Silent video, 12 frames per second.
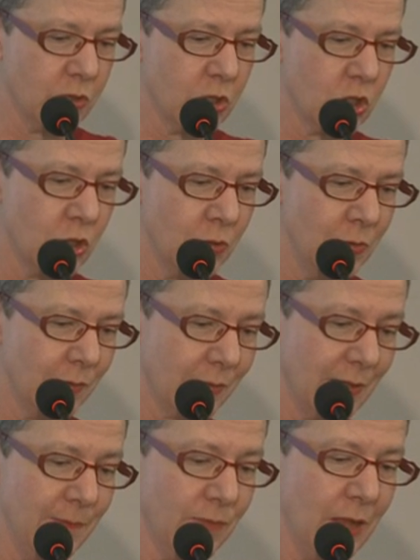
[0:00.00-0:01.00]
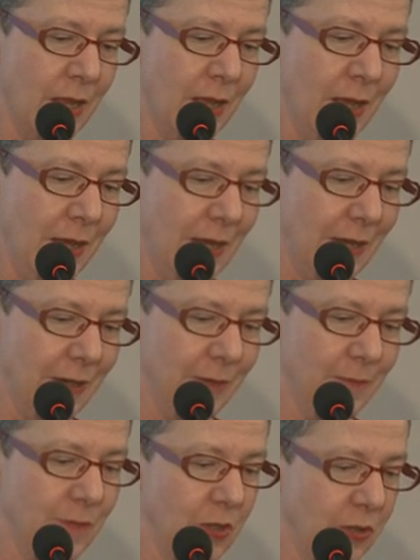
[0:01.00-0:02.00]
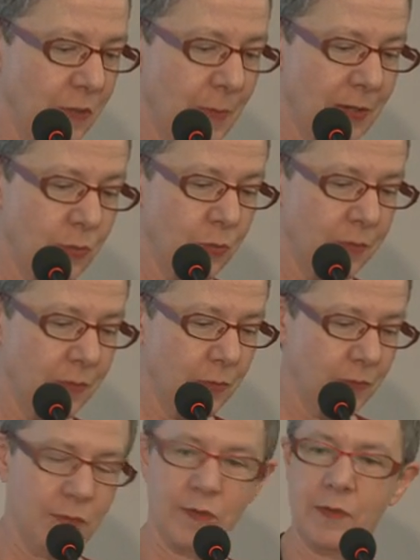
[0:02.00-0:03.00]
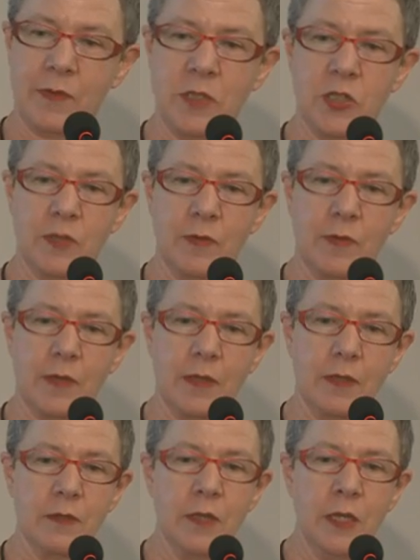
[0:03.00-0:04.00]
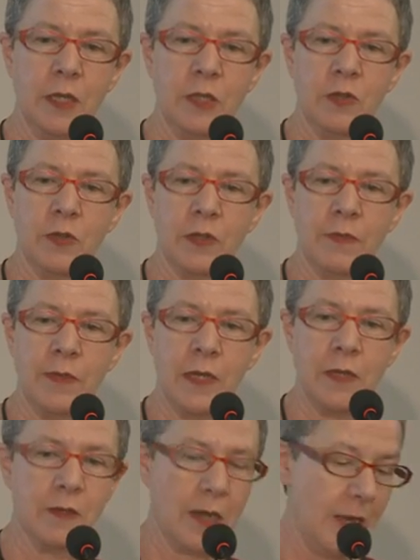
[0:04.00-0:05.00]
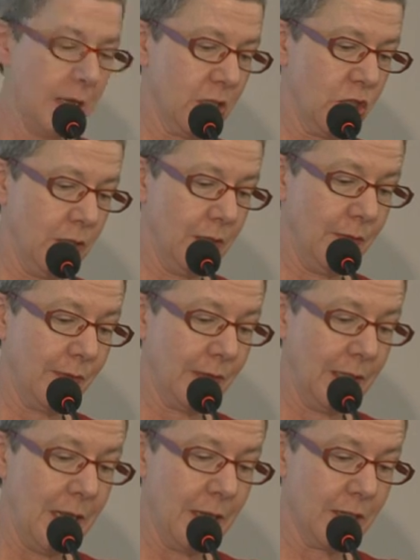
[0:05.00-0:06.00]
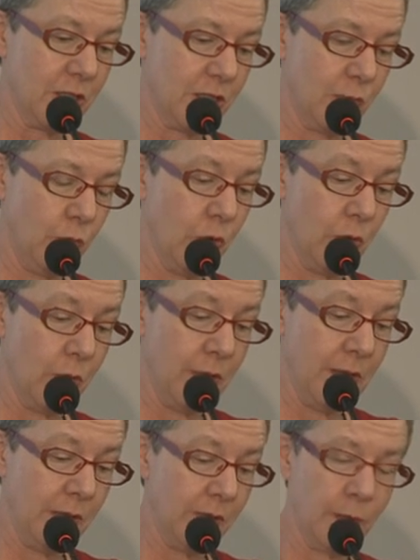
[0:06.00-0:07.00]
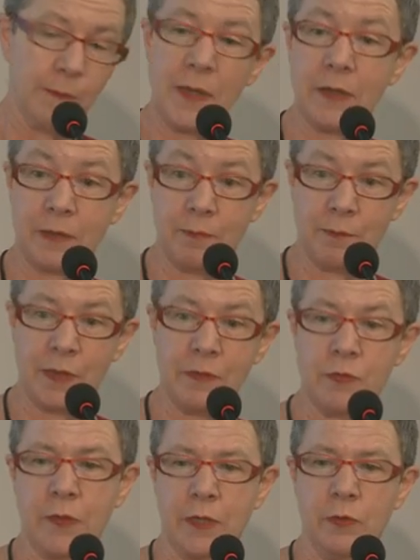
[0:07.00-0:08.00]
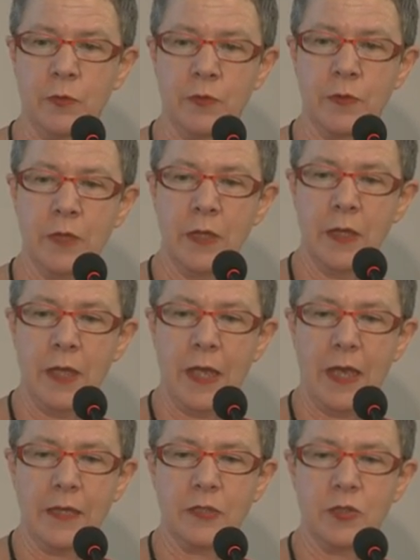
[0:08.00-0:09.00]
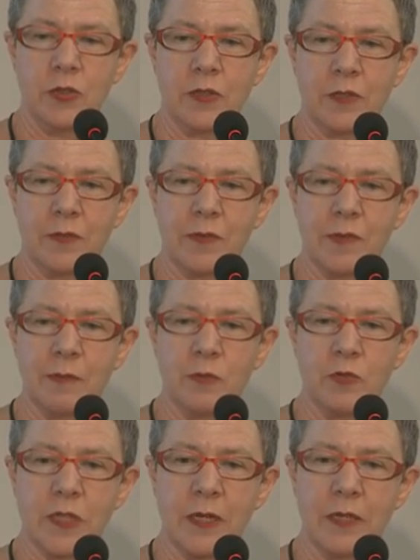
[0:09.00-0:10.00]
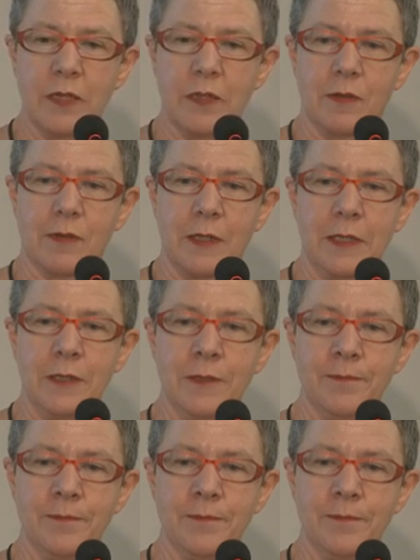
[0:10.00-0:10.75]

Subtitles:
choose. You can make all sorts of decisions there. You can then actually select what you think is the best record, and you can simultaneously